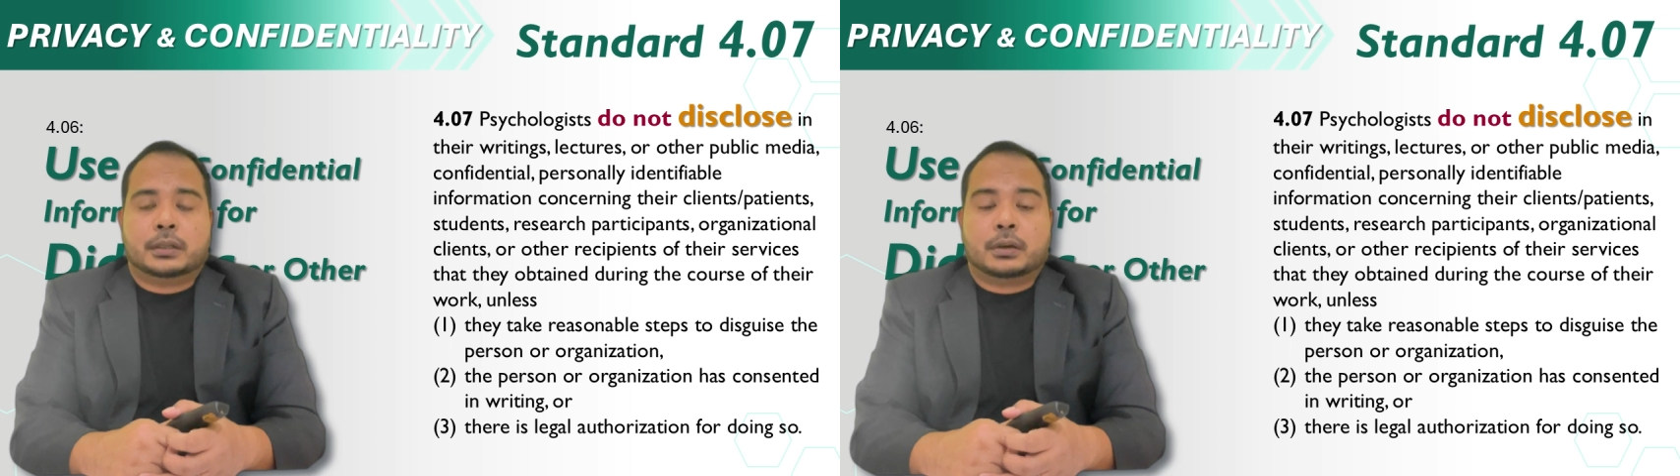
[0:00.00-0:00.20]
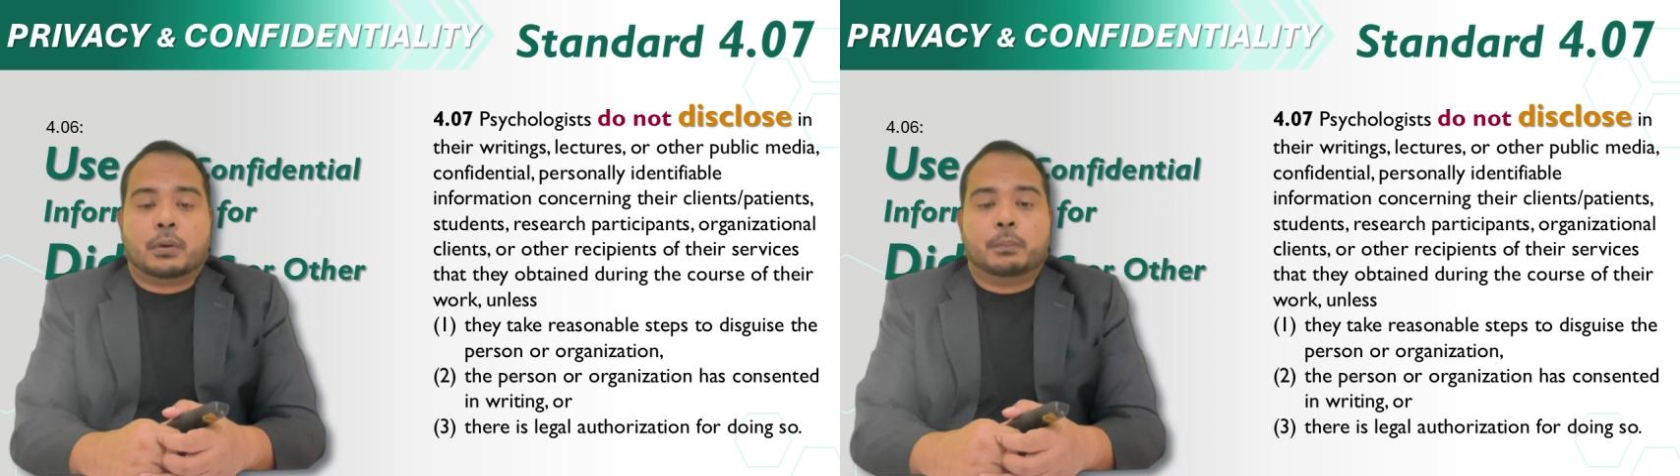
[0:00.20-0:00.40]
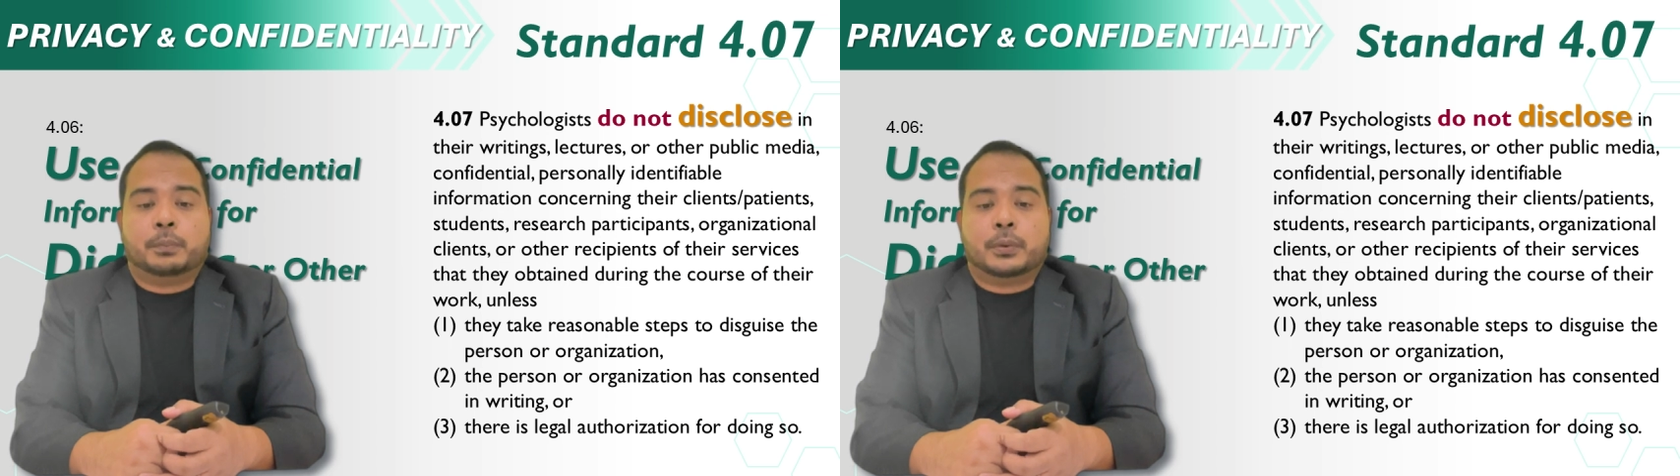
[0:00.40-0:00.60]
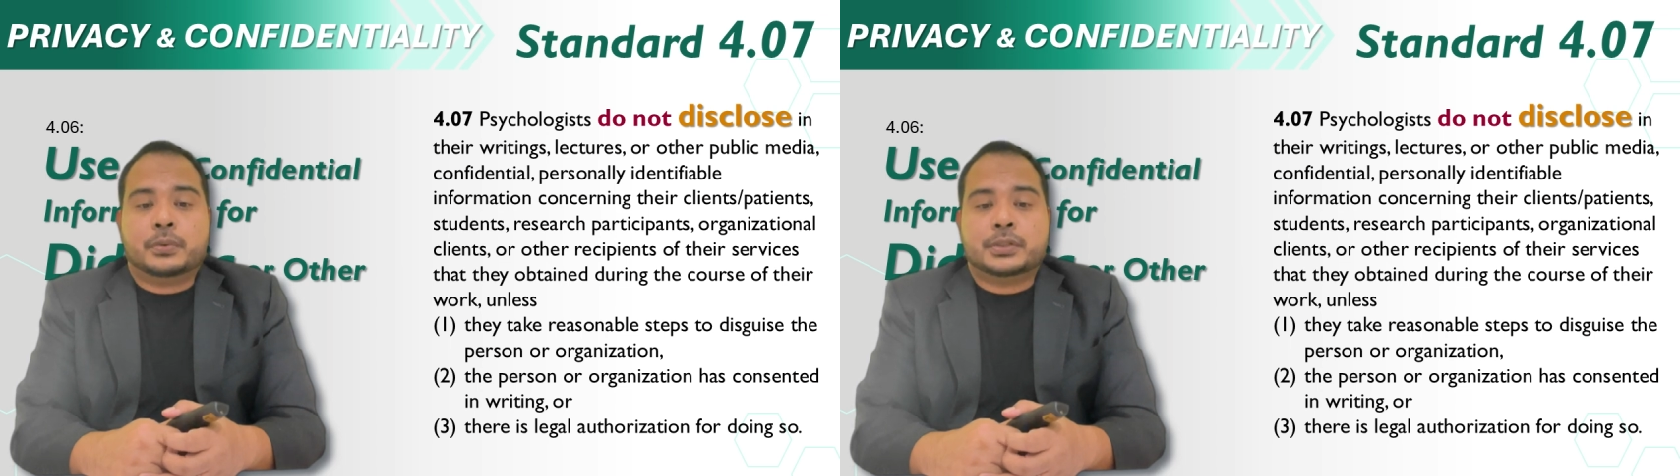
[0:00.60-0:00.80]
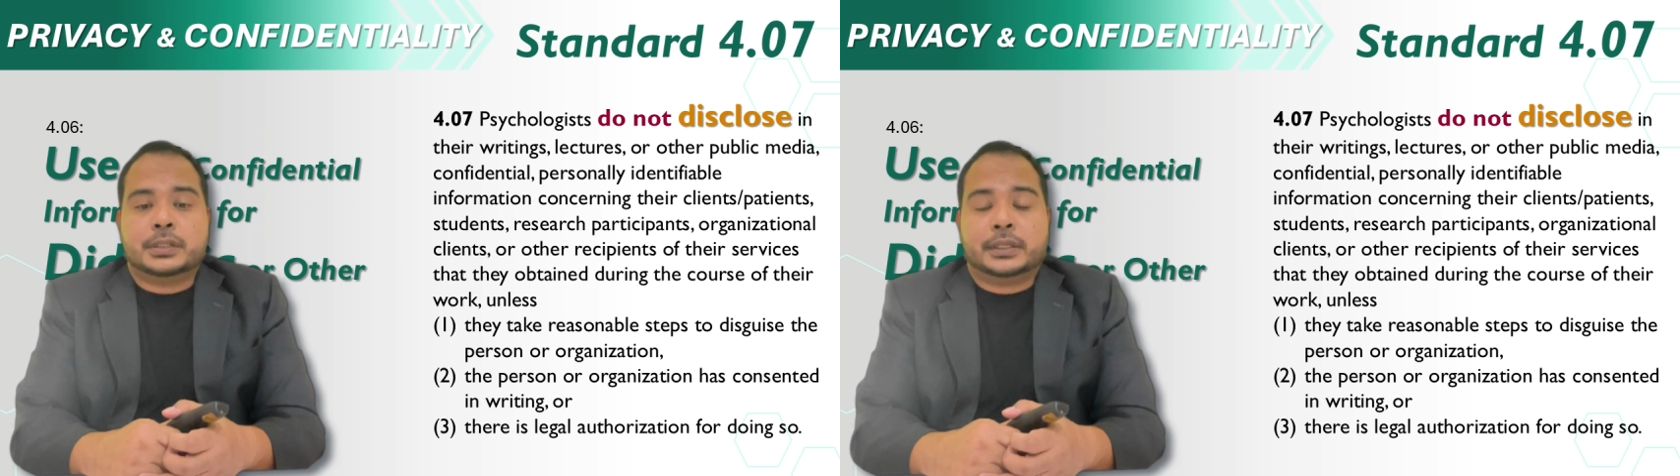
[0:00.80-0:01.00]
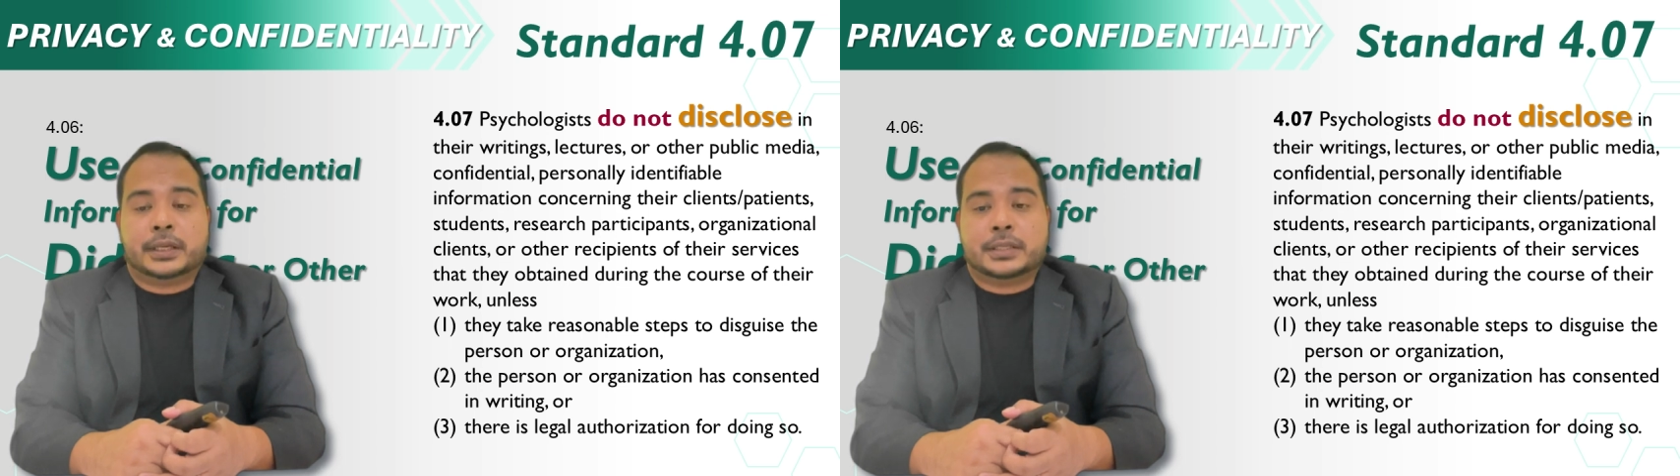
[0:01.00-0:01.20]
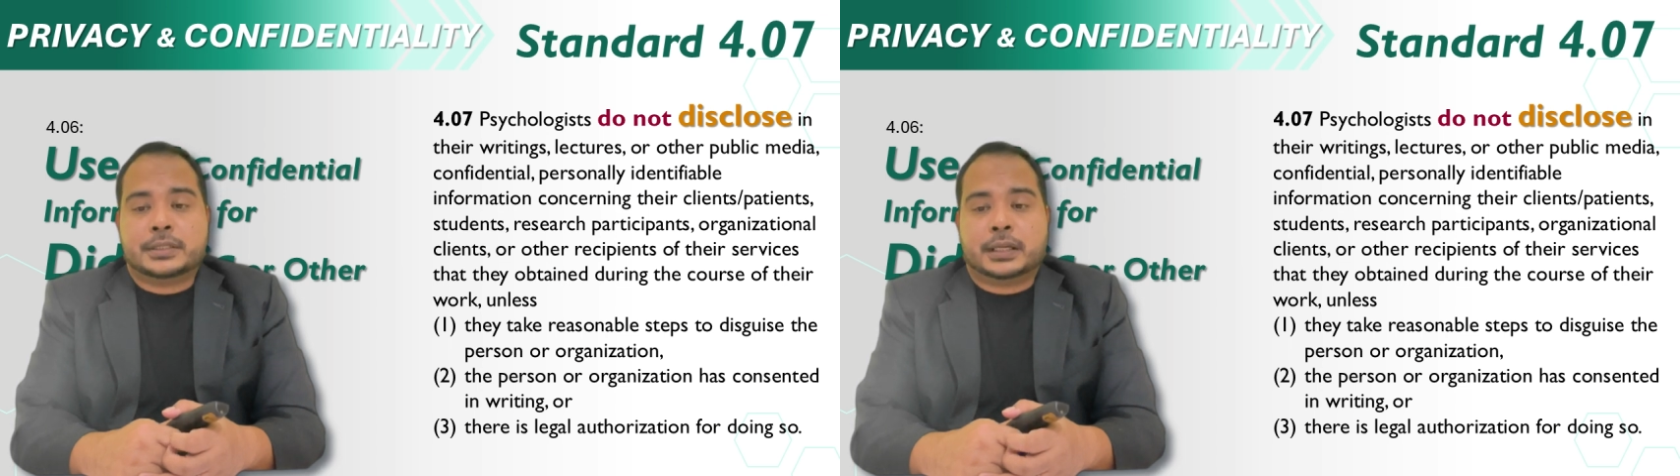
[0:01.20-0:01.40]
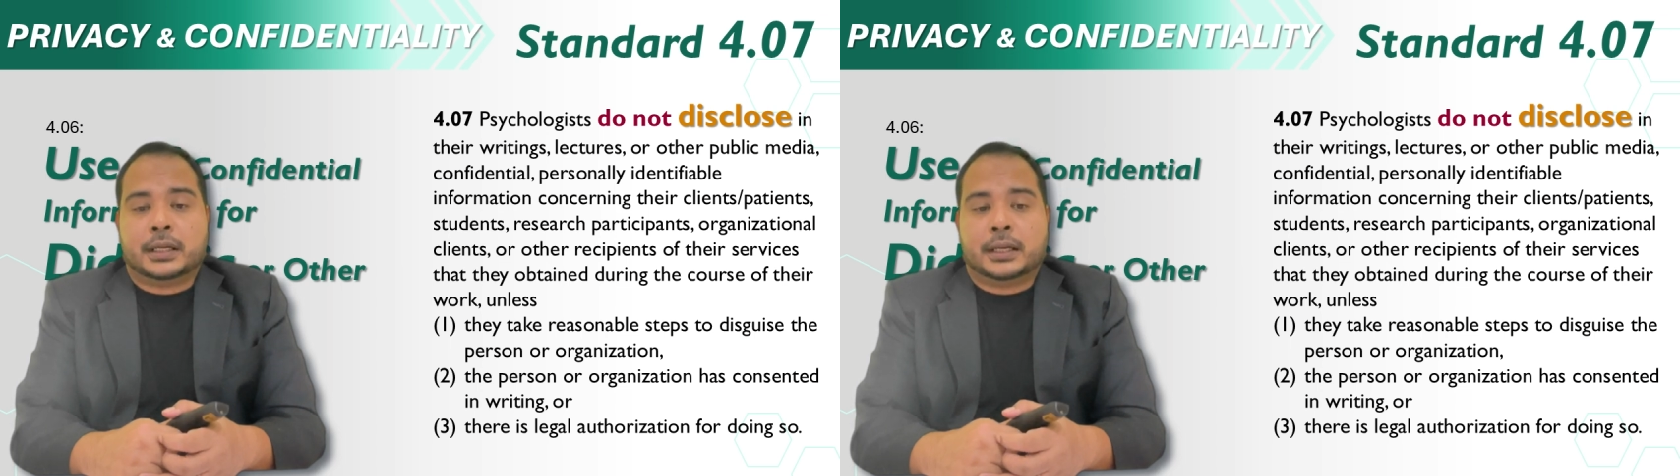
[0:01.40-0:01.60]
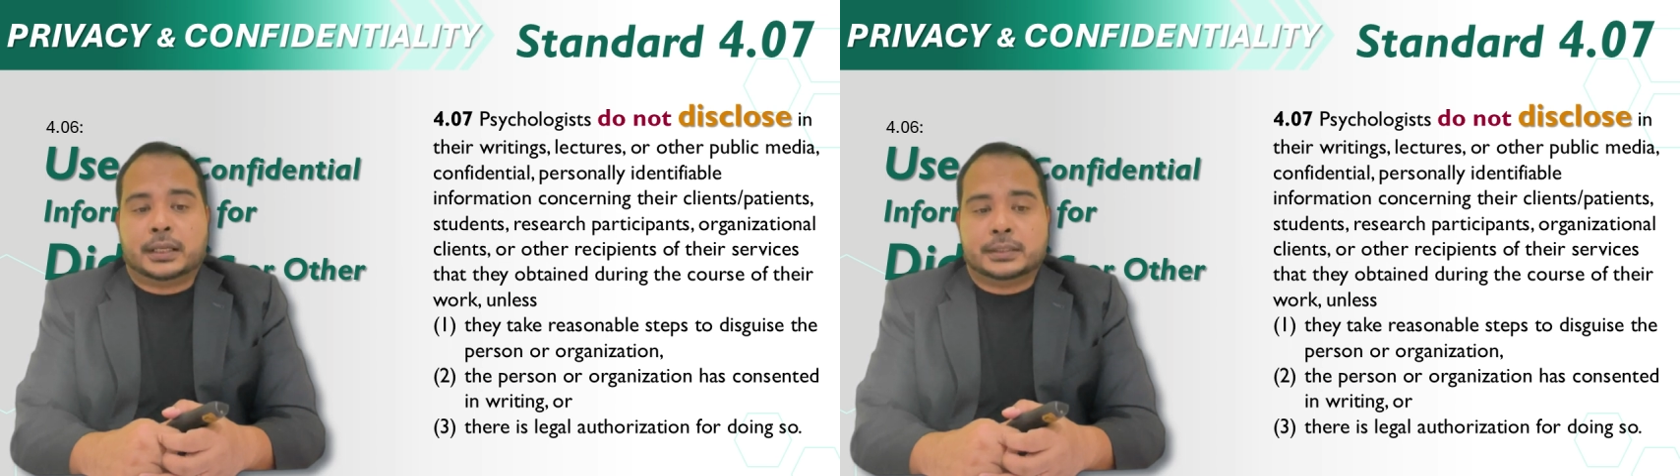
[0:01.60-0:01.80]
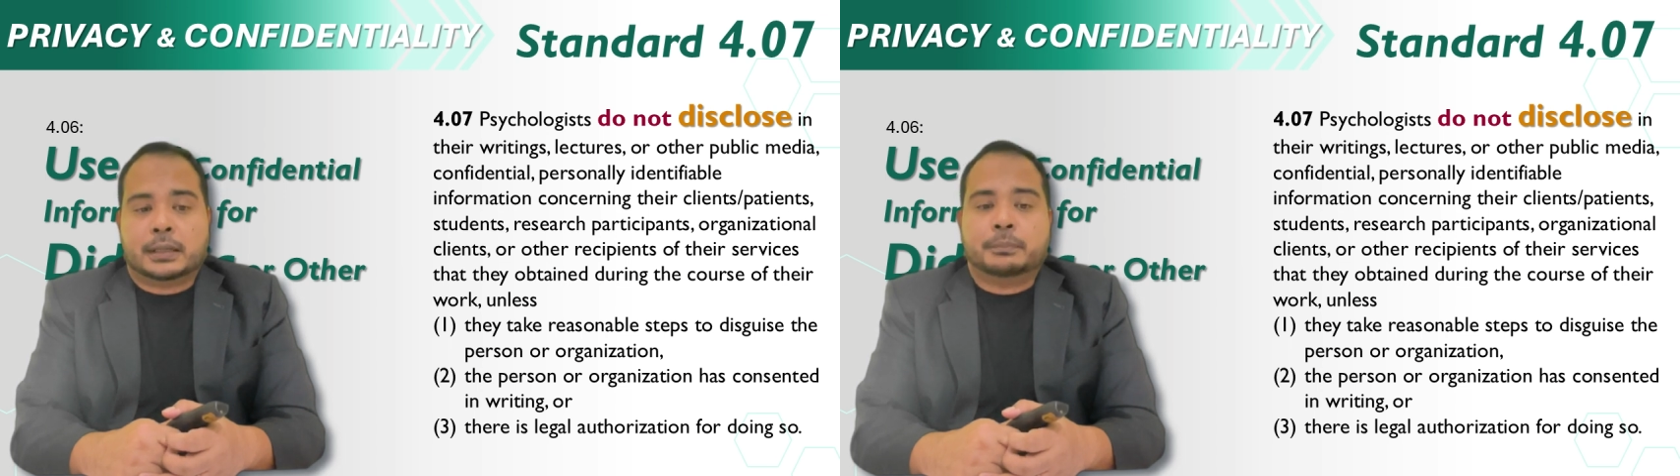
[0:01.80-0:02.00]
composite case
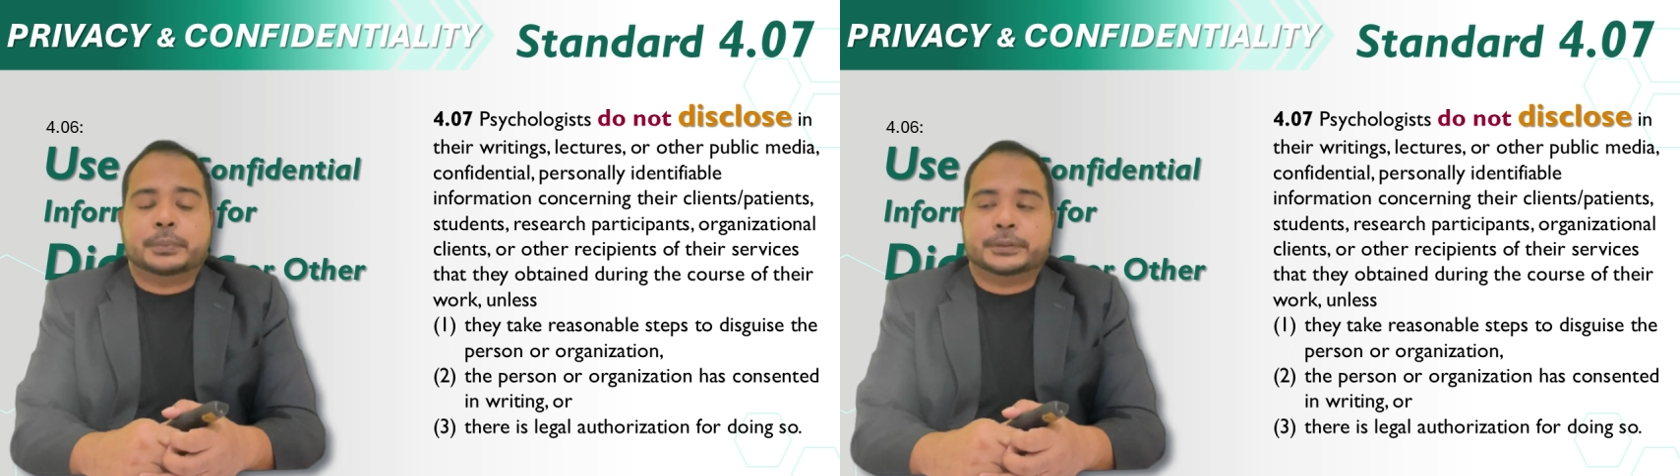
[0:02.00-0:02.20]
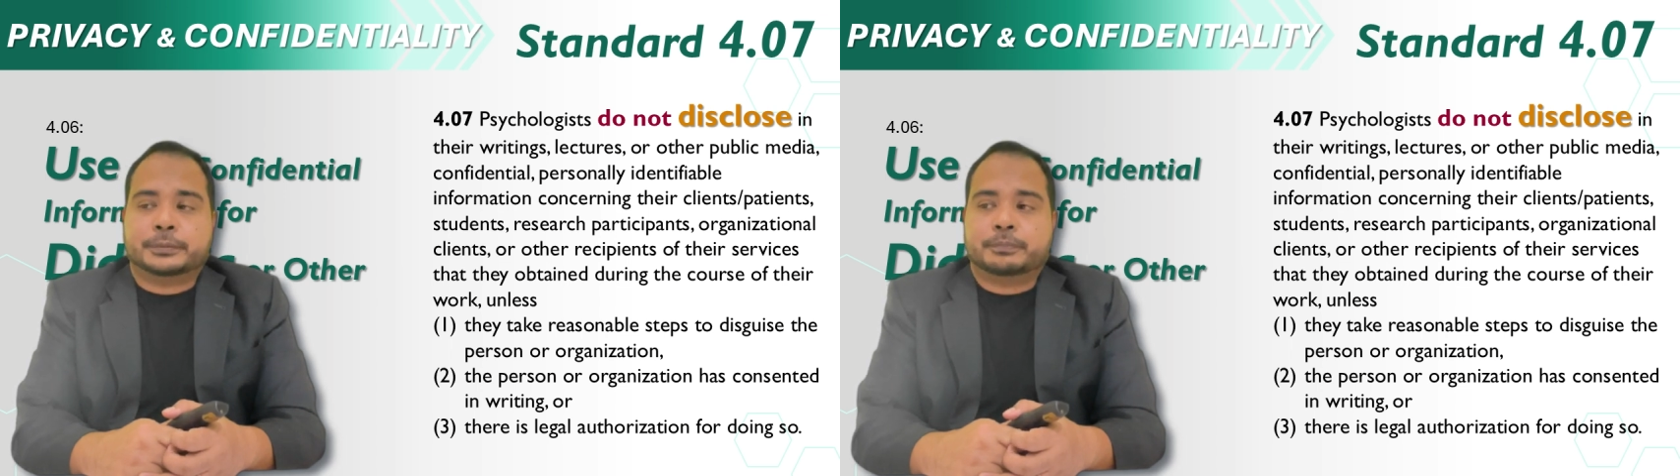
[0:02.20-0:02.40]
examples.